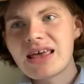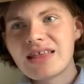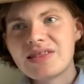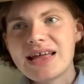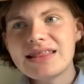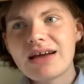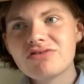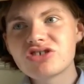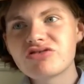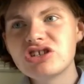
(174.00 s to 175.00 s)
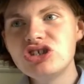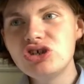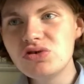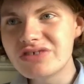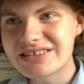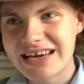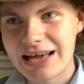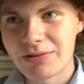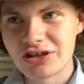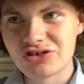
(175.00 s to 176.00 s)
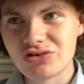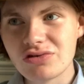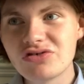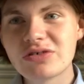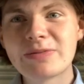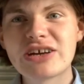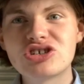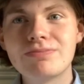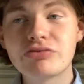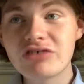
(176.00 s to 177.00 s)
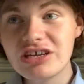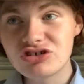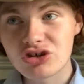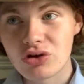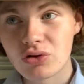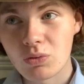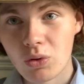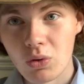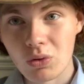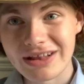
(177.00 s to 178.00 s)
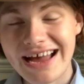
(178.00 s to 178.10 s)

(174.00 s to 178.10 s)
Then there was a renewed attack by the Zulus, which managed to breach the wall,